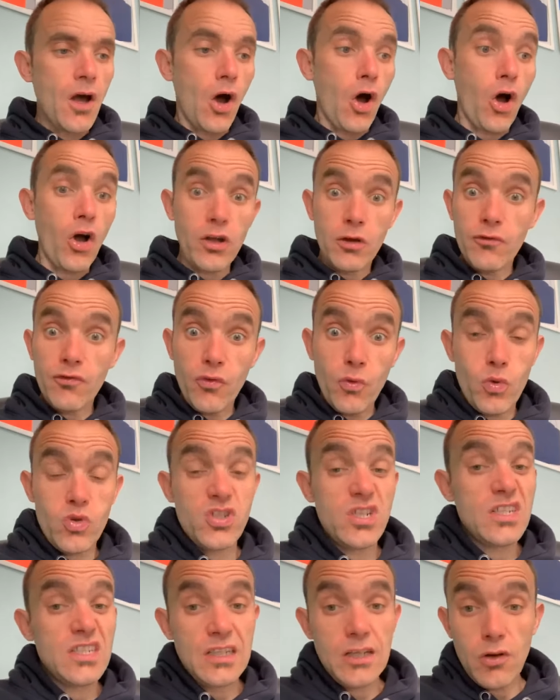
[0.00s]
I
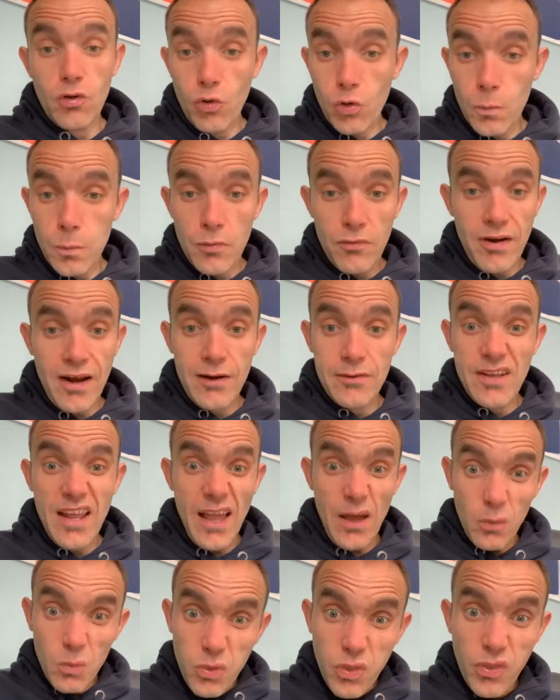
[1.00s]
unfortunately didn't grow up around
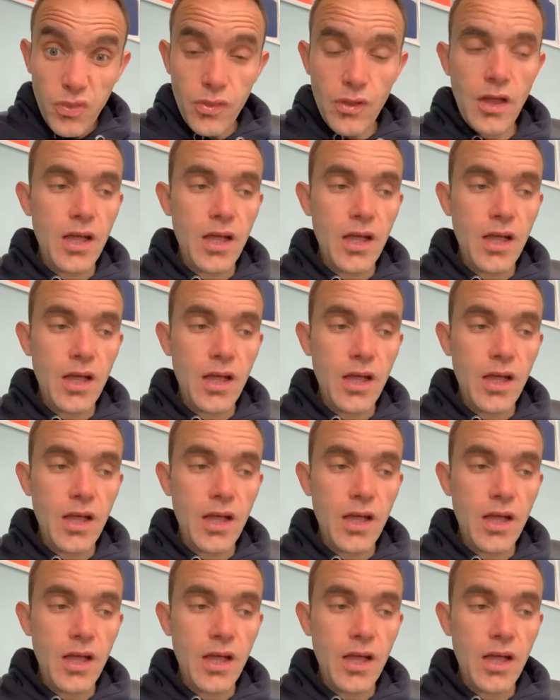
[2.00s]
health.